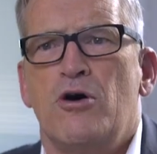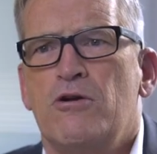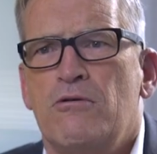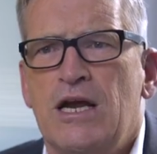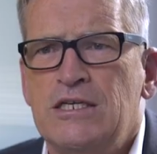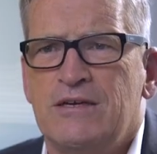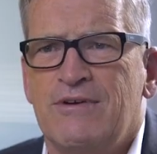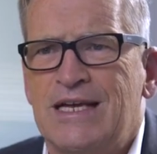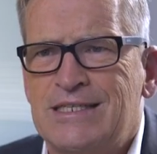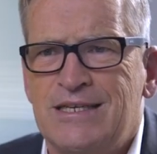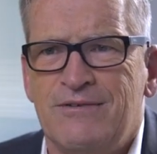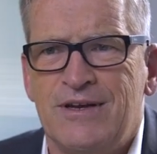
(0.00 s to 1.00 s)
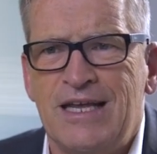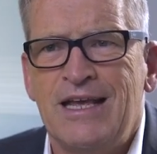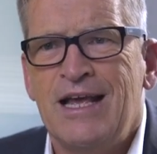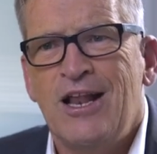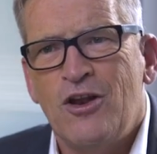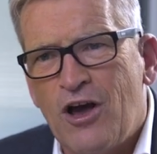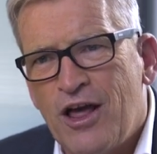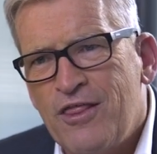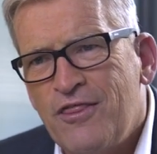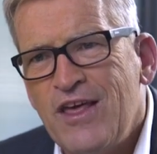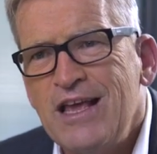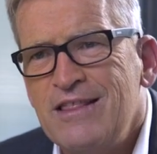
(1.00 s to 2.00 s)
moderation of activity? Look, I
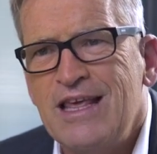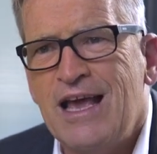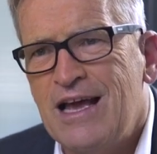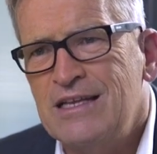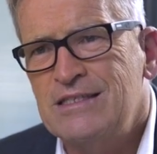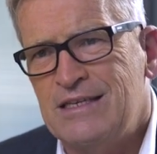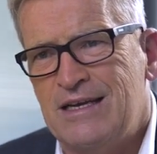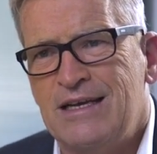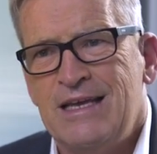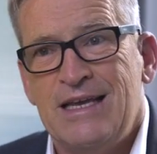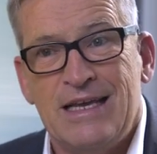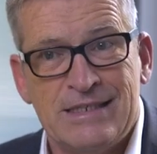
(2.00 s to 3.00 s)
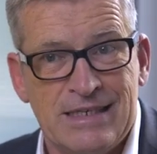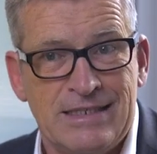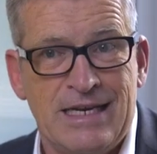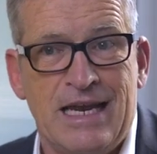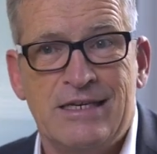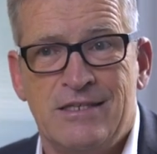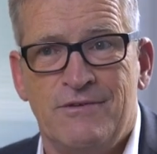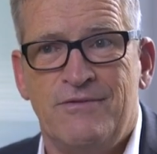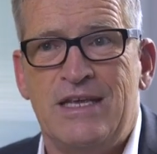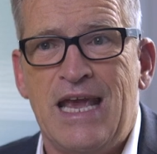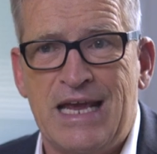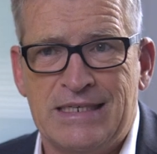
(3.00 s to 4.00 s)
think the answer is a
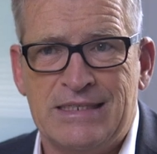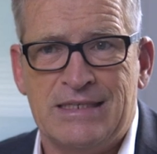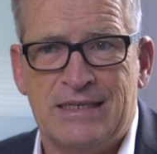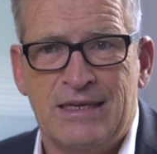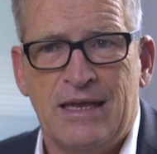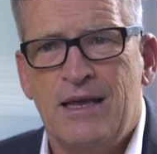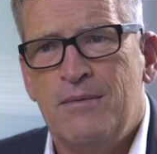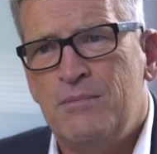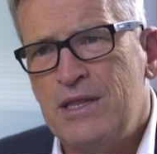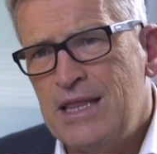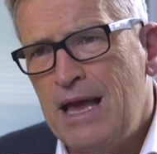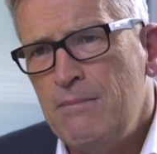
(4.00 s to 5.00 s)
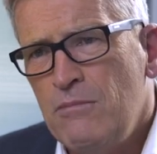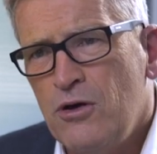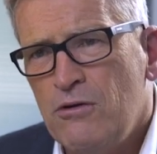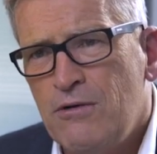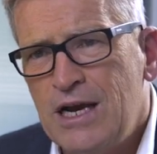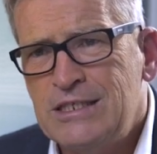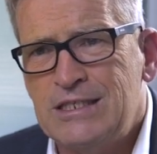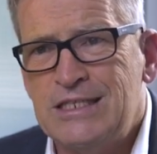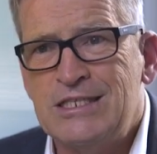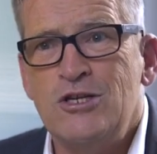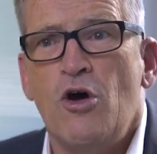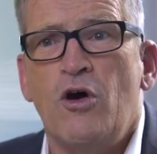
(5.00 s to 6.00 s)
tentative yes, but that moderation
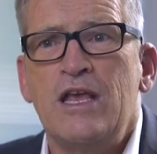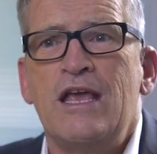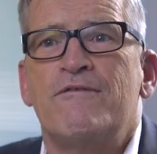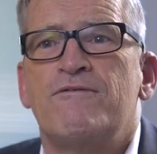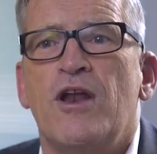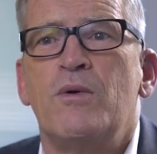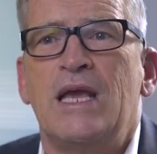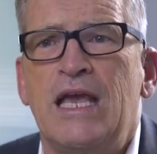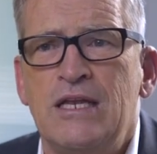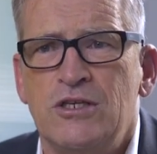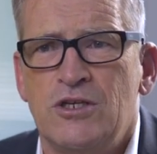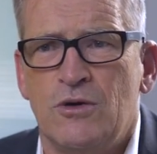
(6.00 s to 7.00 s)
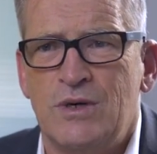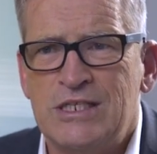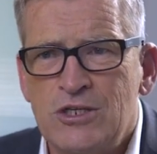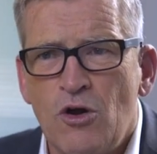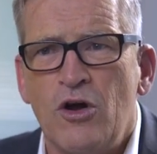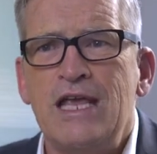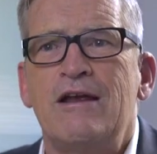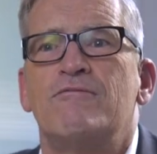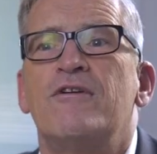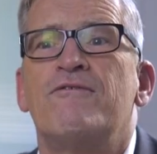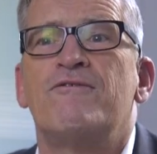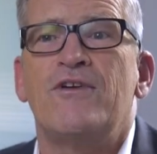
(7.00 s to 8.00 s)
is not yet flowing into, it's not yet
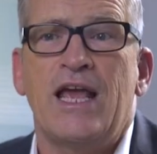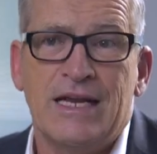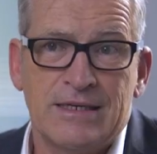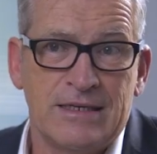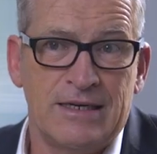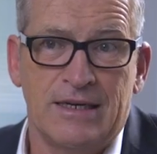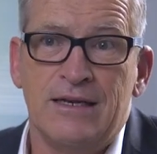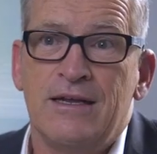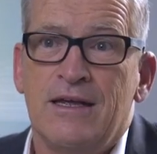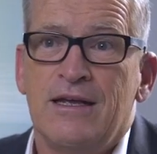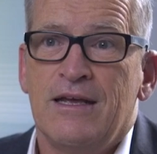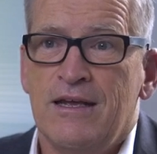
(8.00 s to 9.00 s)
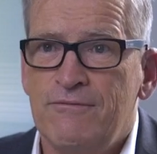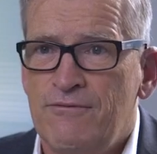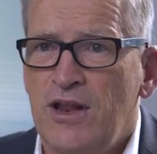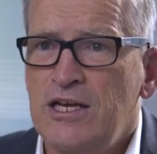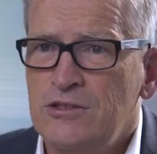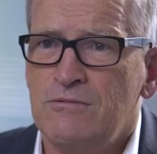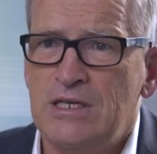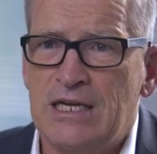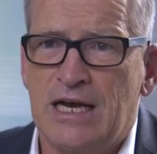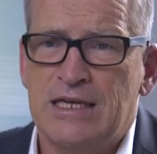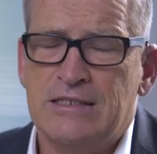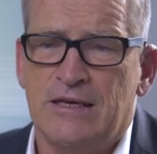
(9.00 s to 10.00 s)
reflected in inflationary
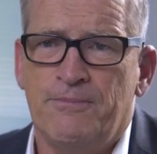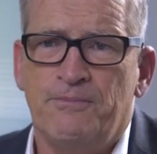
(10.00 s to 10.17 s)
data.